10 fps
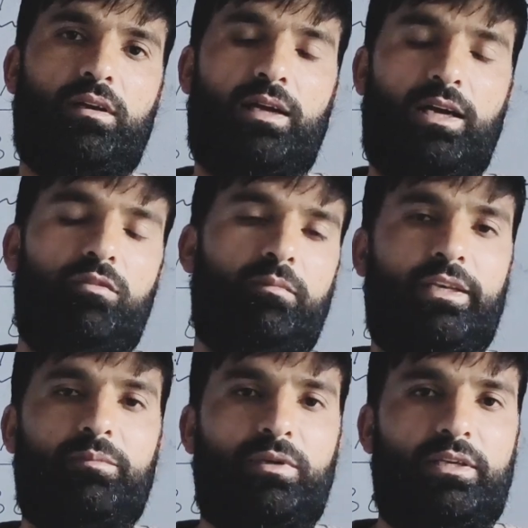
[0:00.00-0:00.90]
How
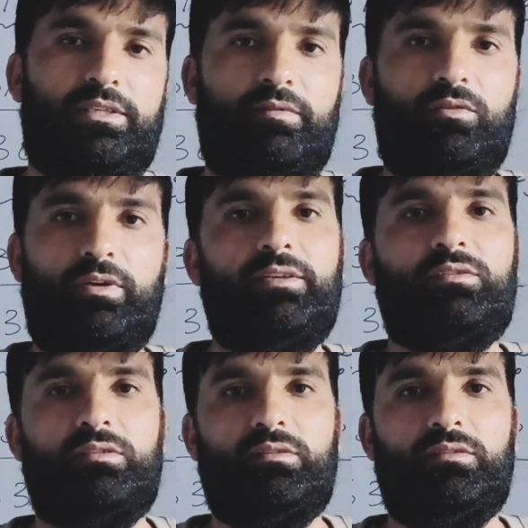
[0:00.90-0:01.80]
many places will you
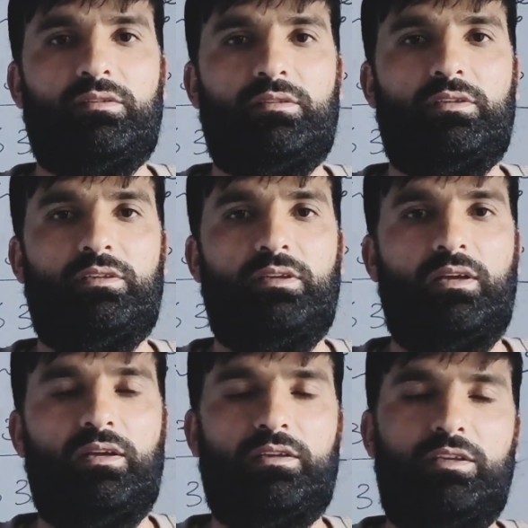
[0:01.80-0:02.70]
get?
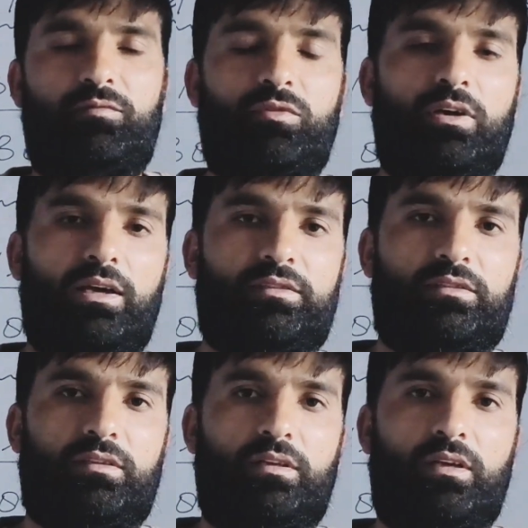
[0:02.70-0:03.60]
If you
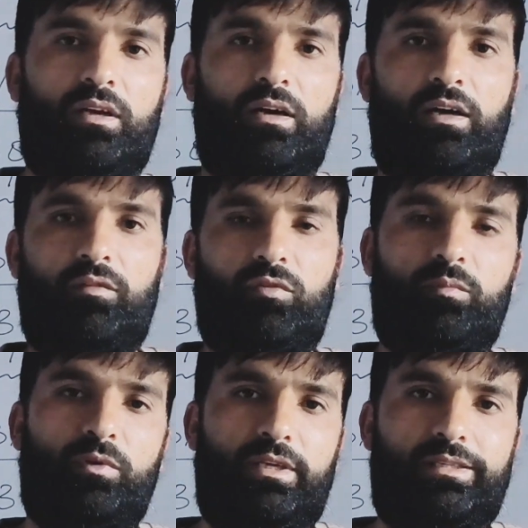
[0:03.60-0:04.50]
got
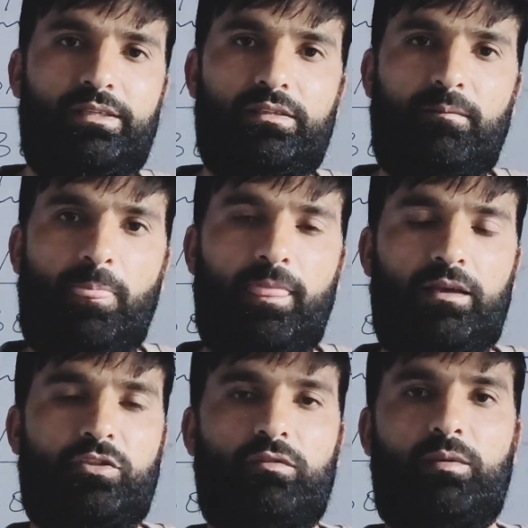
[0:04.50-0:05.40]
4 places,
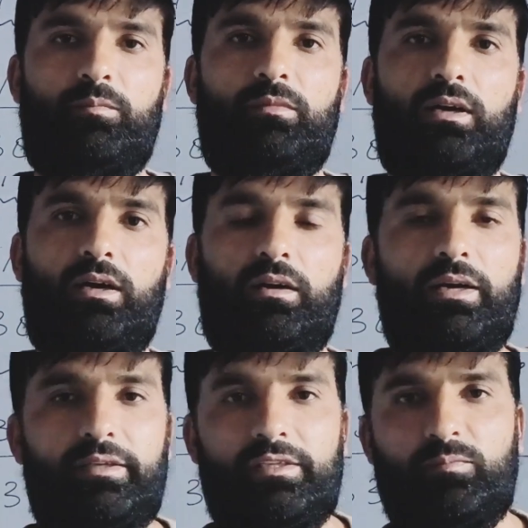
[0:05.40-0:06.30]
you will
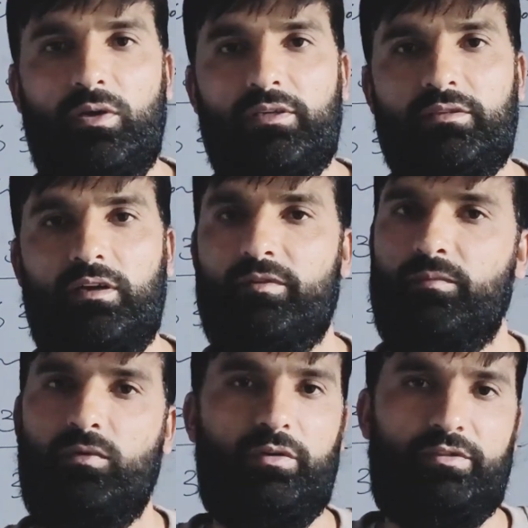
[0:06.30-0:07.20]
write this point after
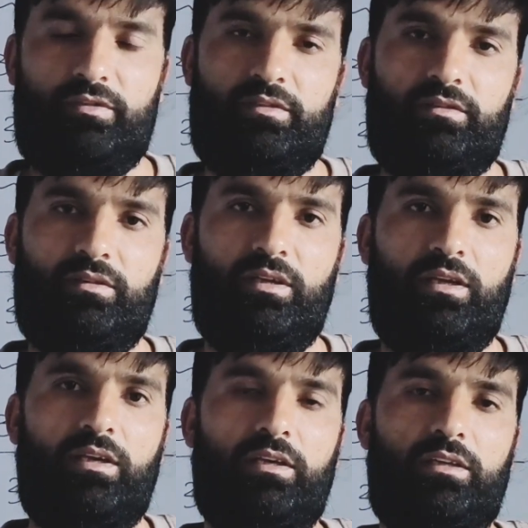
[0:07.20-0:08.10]
4 digits.
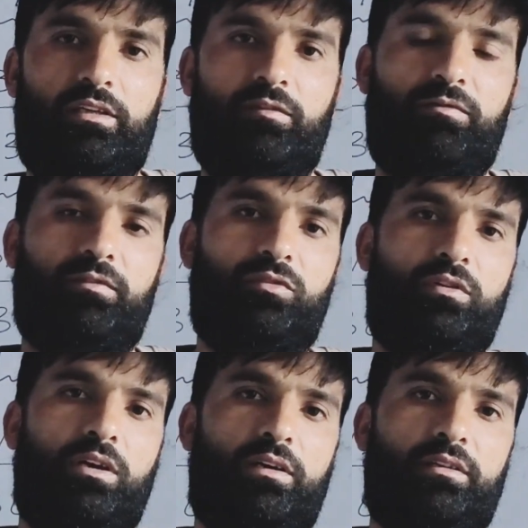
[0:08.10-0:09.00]
If you
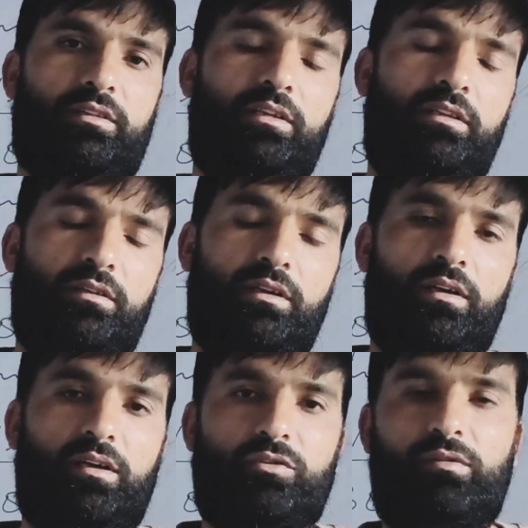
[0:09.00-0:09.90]
got 3,
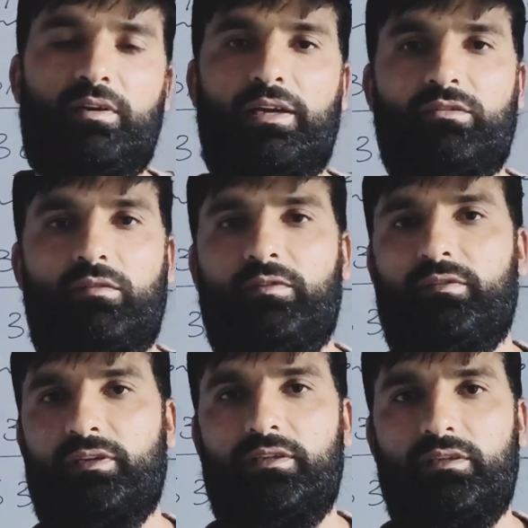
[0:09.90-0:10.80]
you will write after
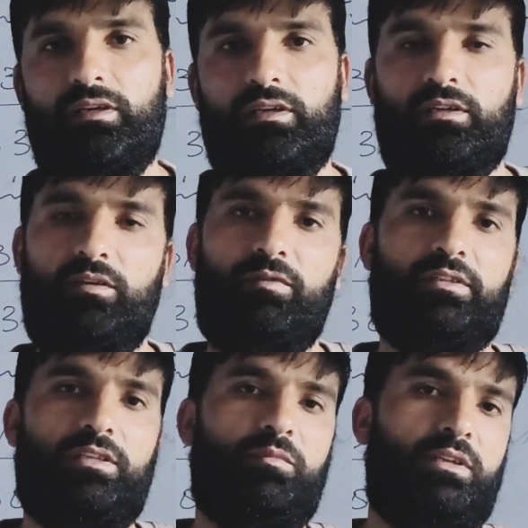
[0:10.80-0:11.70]
3. If it
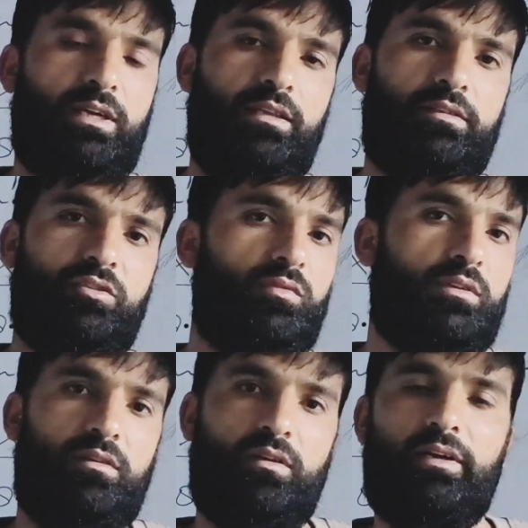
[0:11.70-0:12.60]
is something else, you will
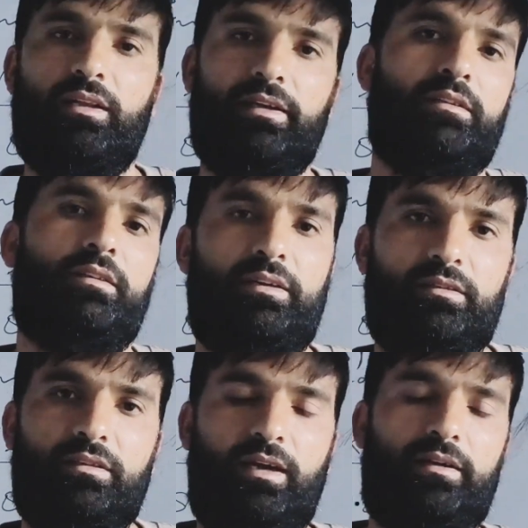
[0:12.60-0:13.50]
write likely
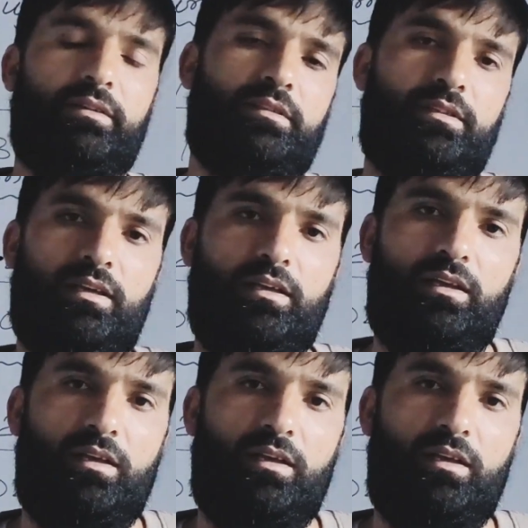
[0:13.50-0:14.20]
that. And this is the